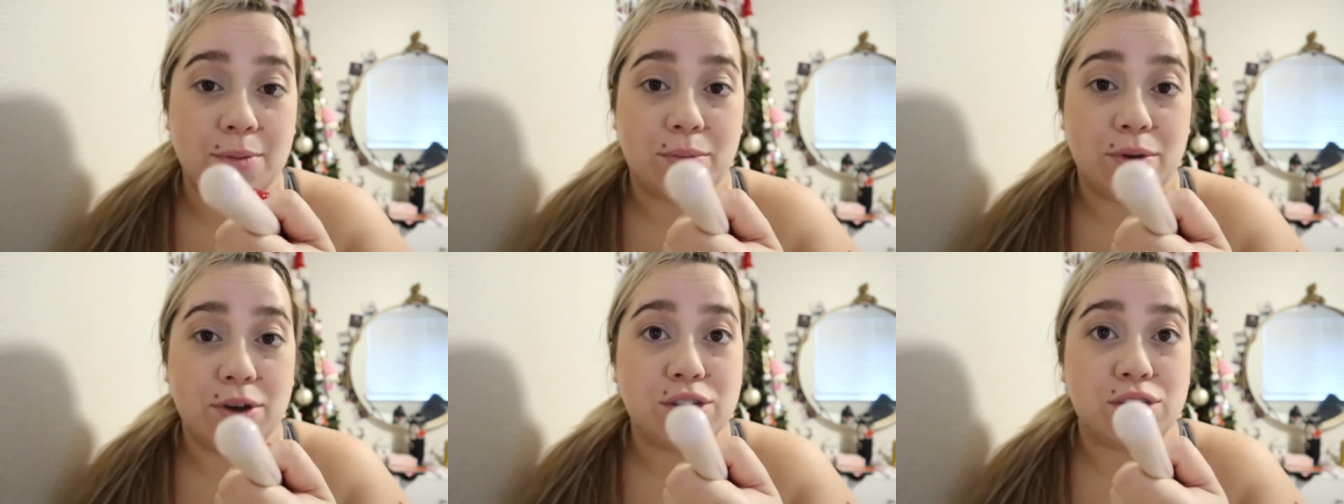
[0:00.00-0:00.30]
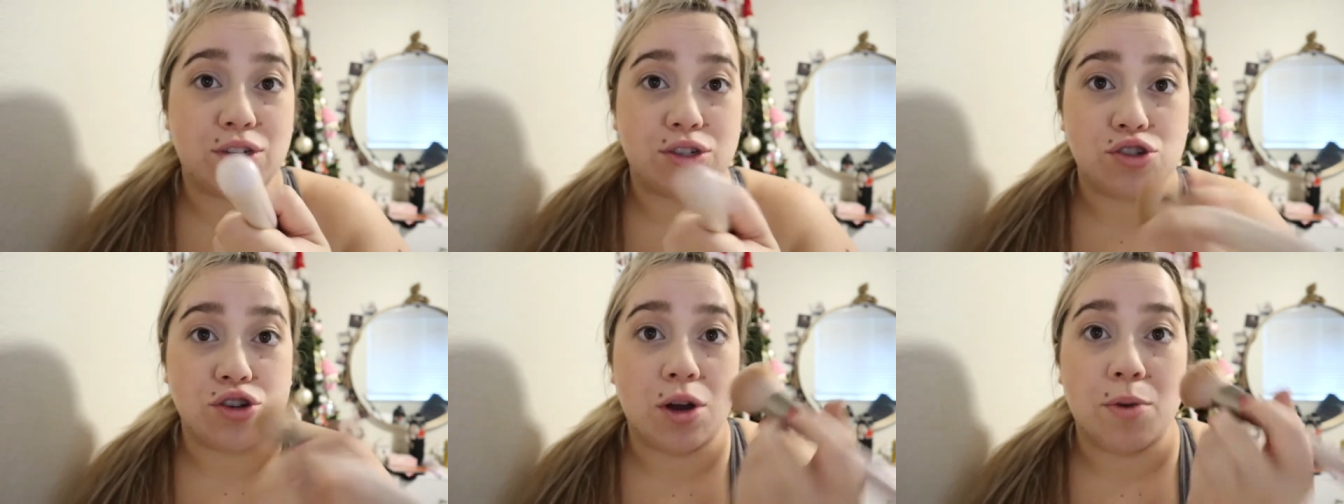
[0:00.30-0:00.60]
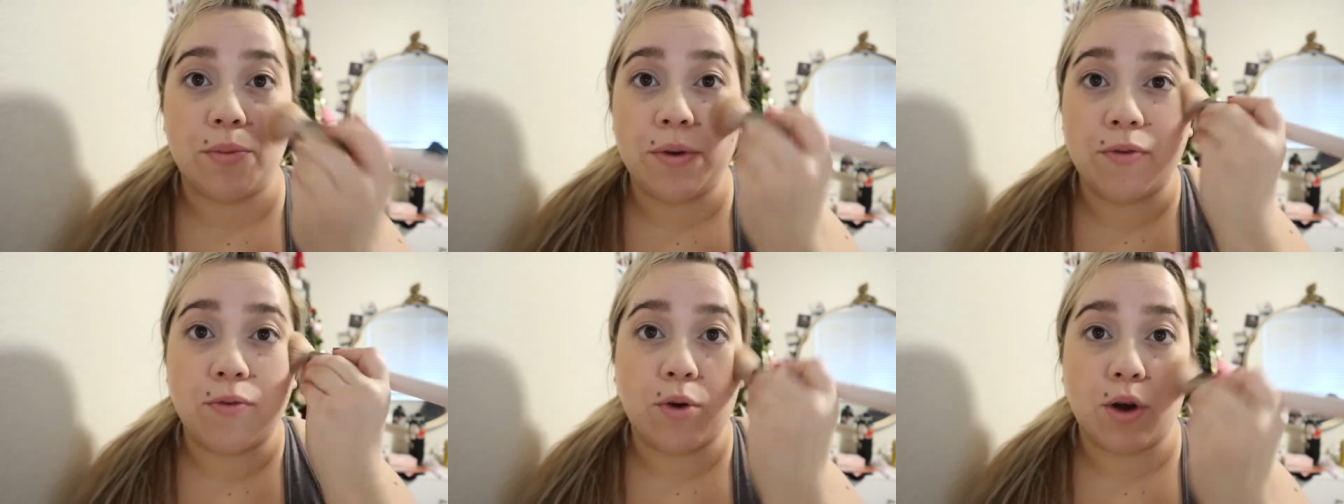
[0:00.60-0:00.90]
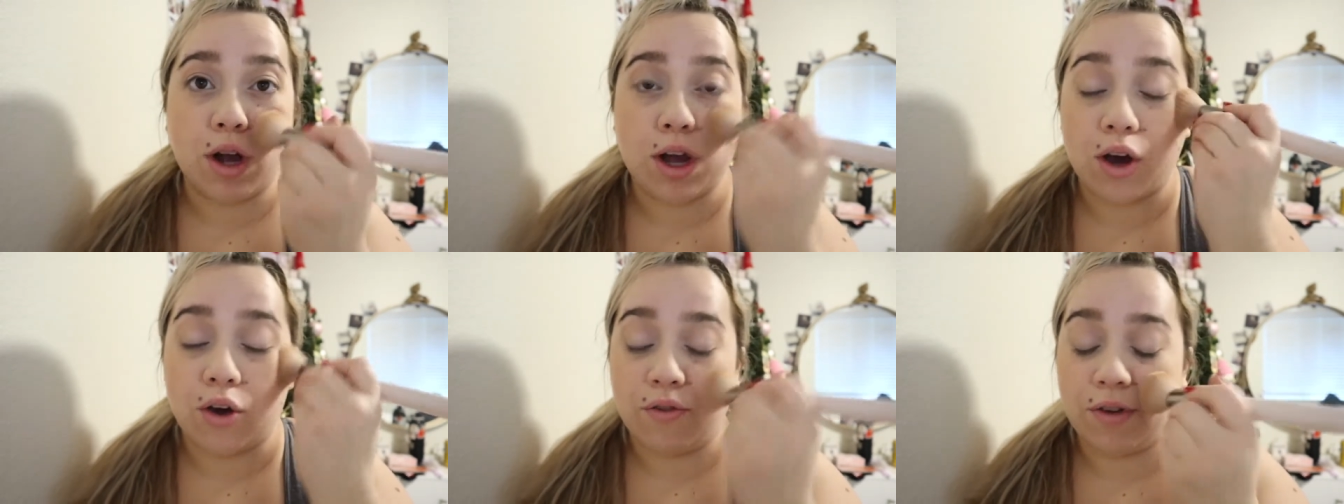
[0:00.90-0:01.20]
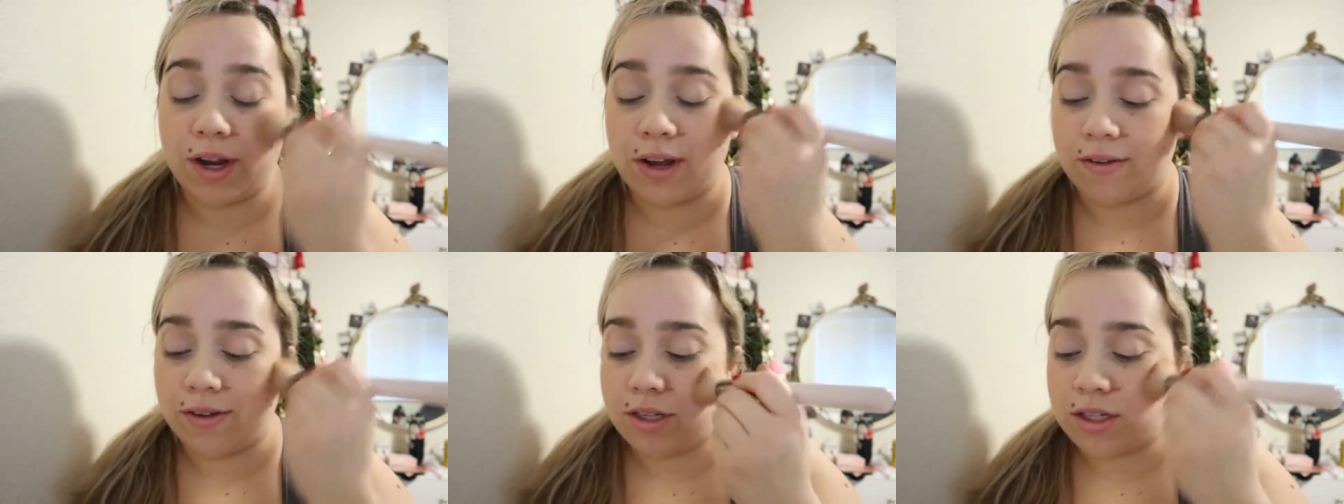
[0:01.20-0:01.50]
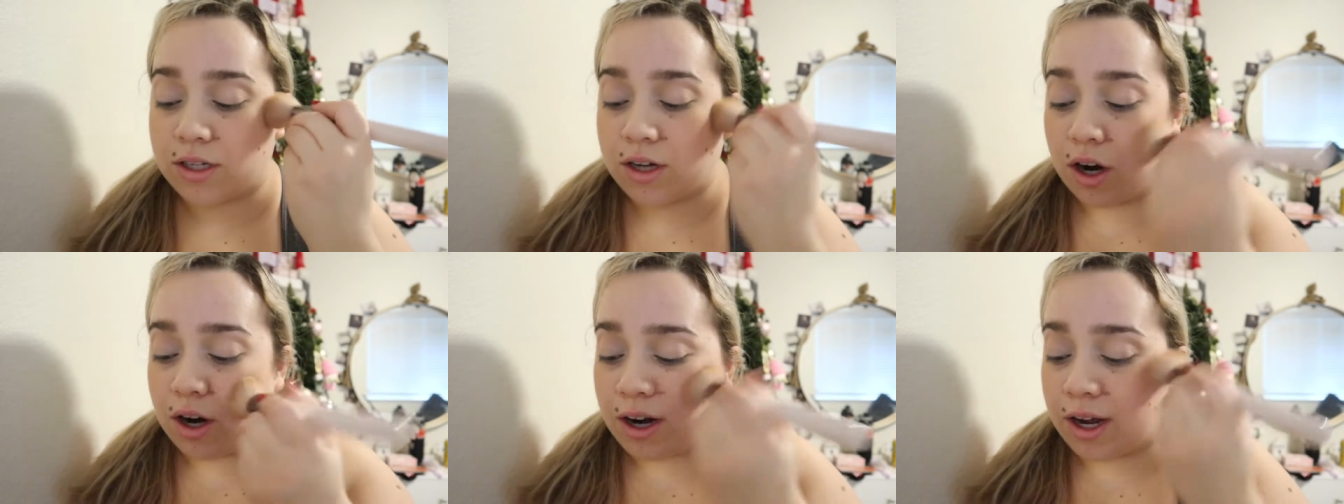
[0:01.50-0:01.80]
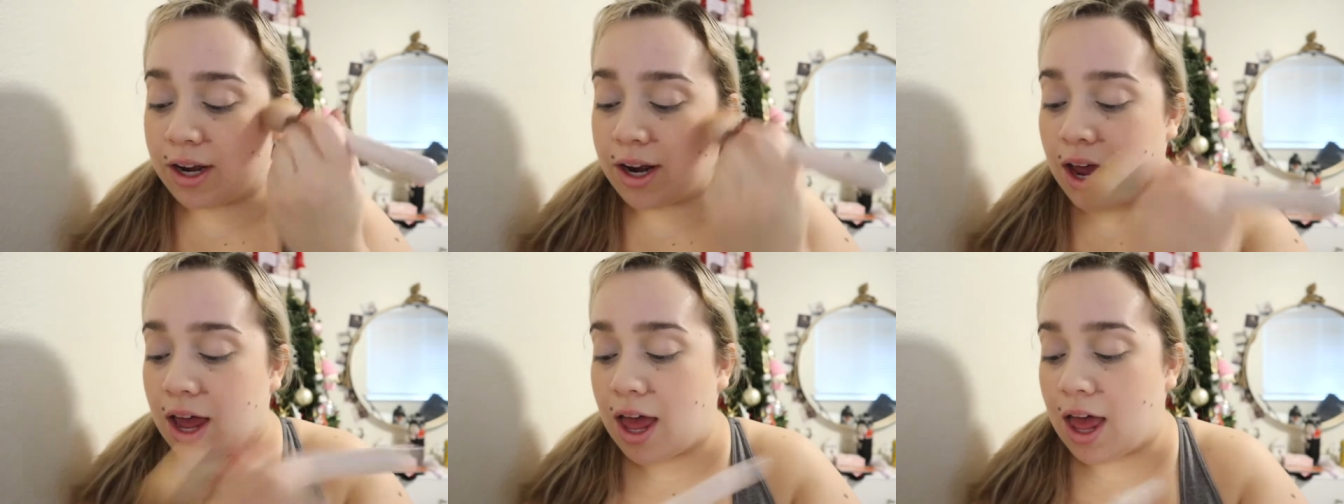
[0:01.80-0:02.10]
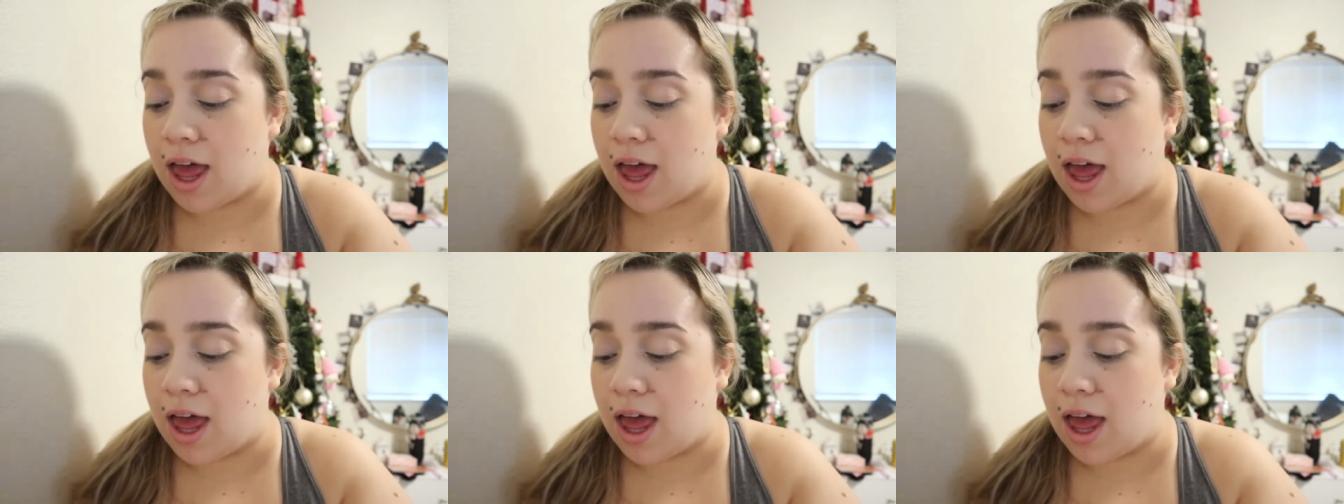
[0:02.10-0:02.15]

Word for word: booked a trip before COVID even started